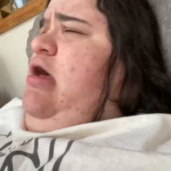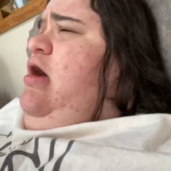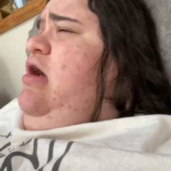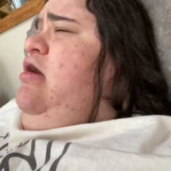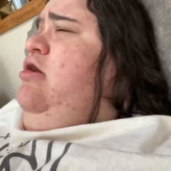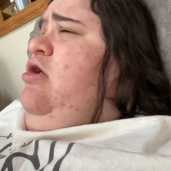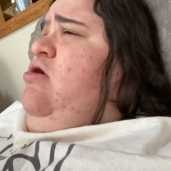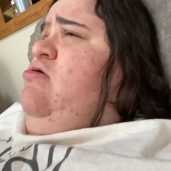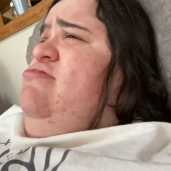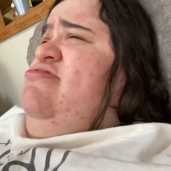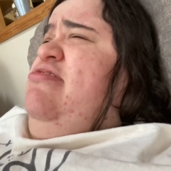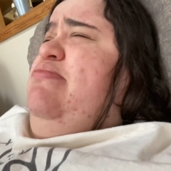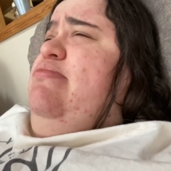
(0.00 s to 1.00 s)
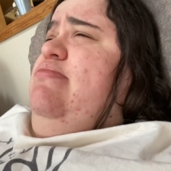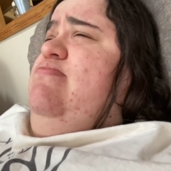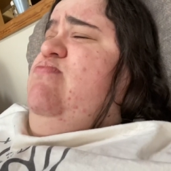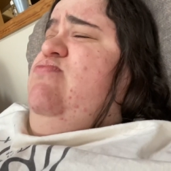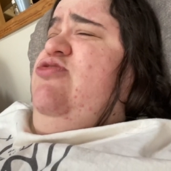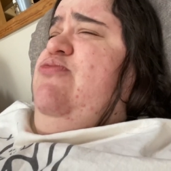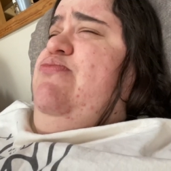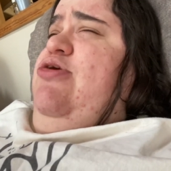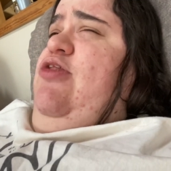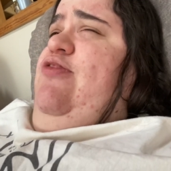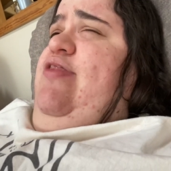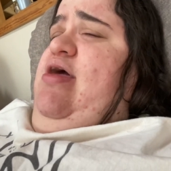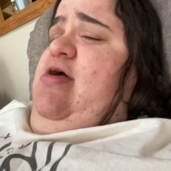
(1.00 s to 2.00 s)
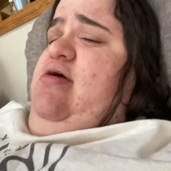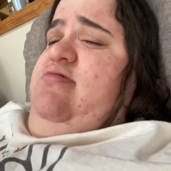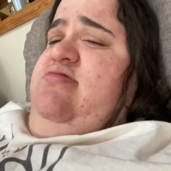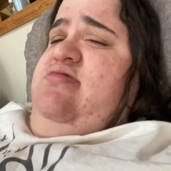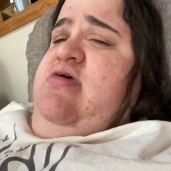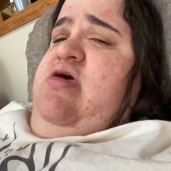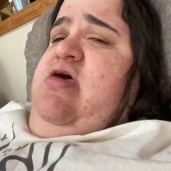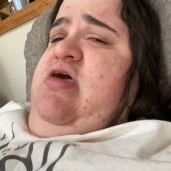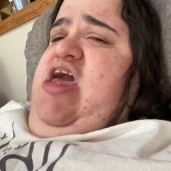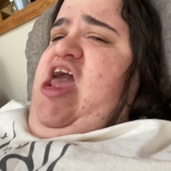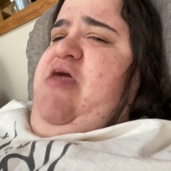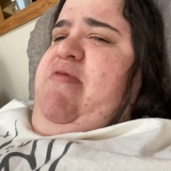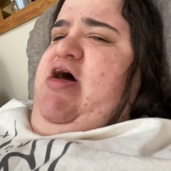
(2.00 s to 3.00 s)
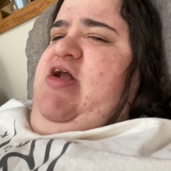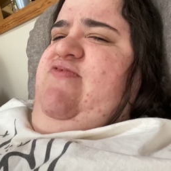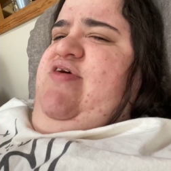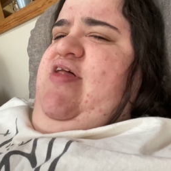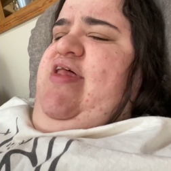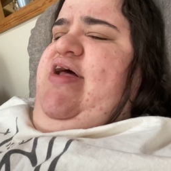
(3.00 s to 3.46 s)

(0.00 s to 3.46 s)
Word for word: I don't know. Some some good things came out of it.